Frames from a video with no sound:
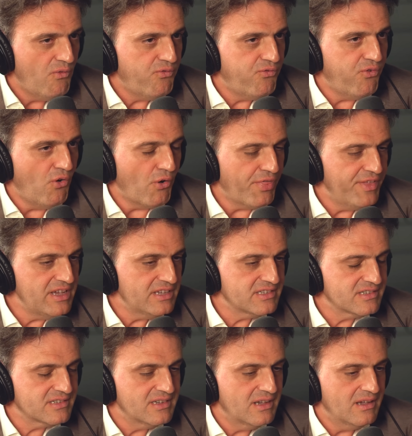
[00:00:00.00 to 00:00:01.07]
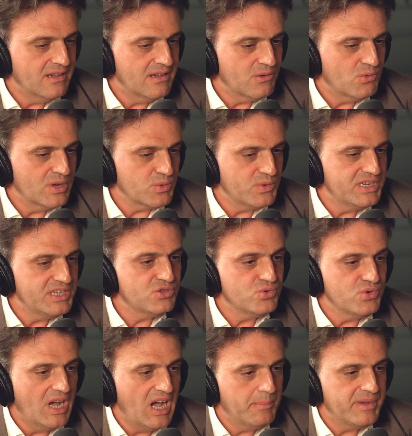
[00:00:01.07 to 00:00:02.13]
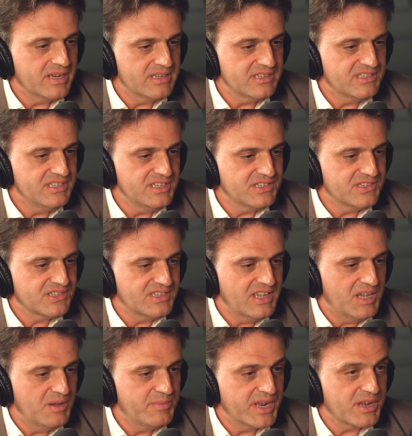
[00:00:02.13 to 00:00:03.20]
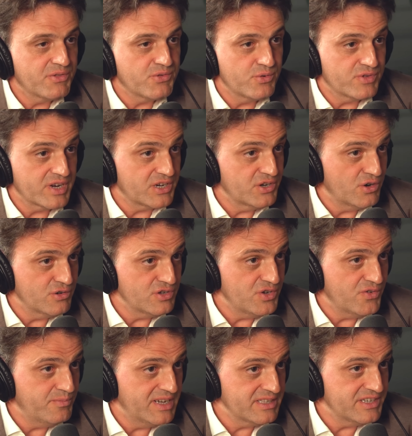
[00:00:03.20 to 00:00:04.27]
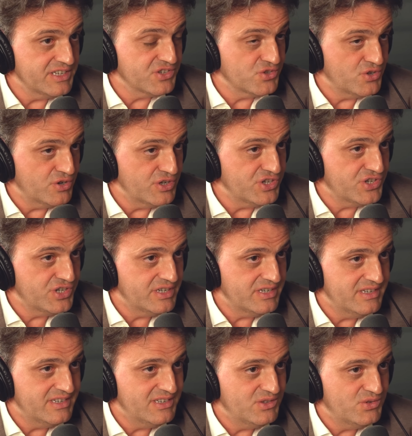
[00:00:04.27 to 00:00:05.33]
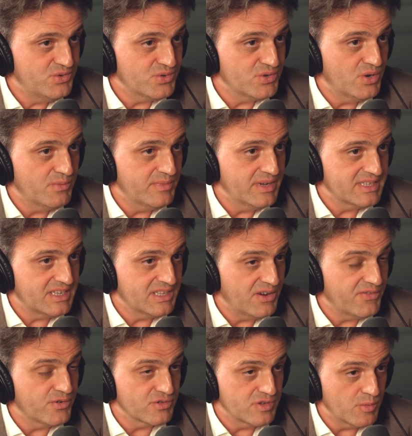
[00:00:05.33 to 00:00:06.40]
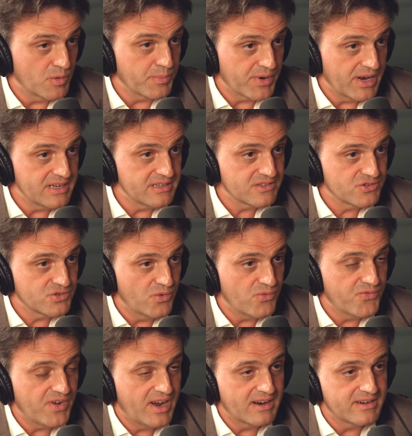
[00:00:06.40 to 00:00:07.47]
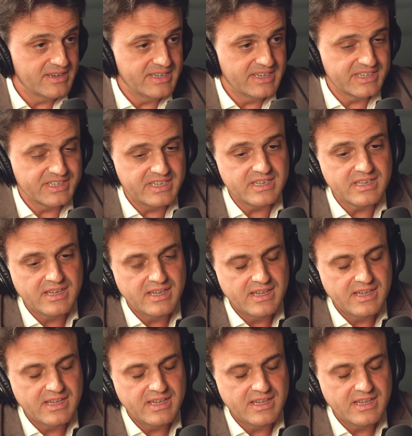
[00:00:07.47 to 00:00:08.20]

for this, uh, what we need to happen is this uh, breakthrough technology of battery storage uh, to come at an affordable price. So far, energy